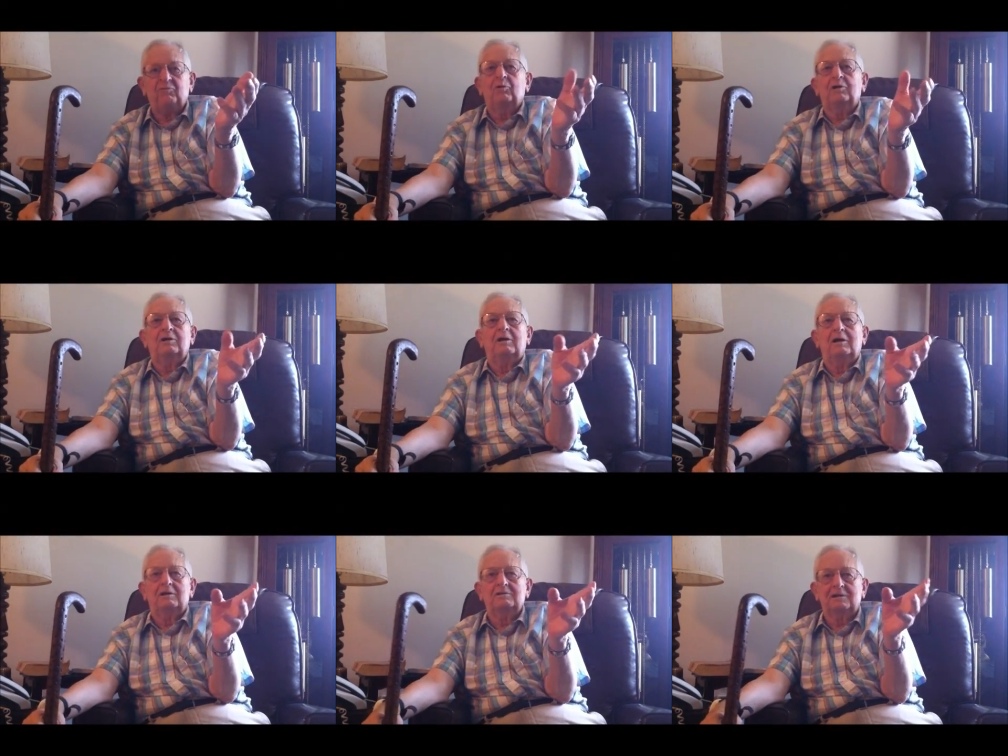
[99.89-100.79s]

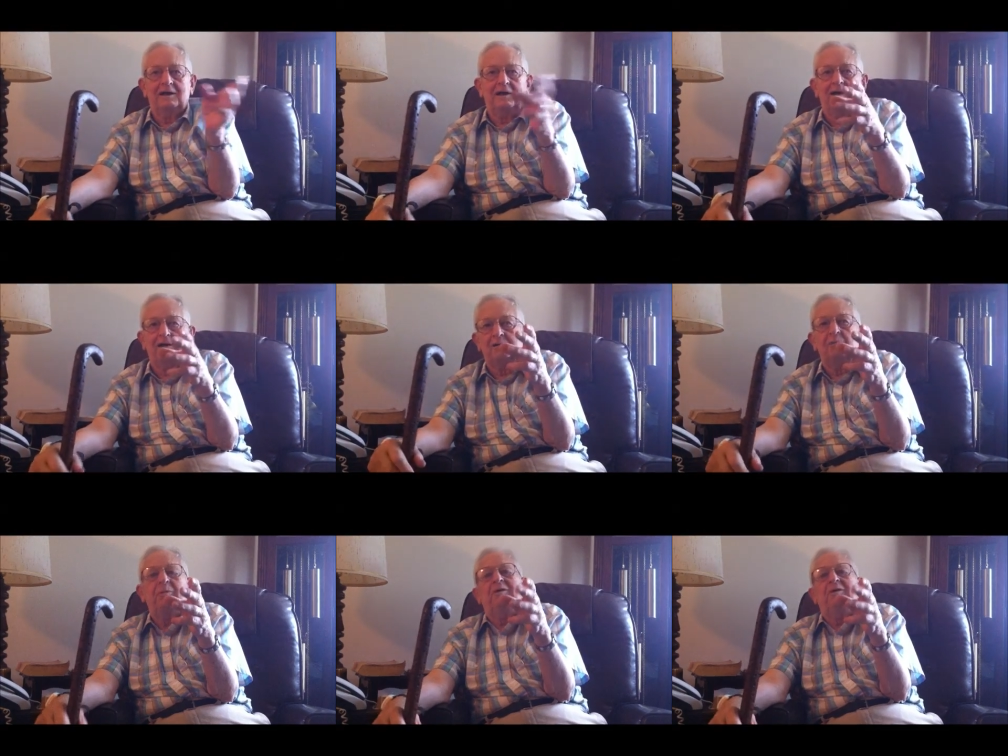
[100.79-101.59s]
$4 higher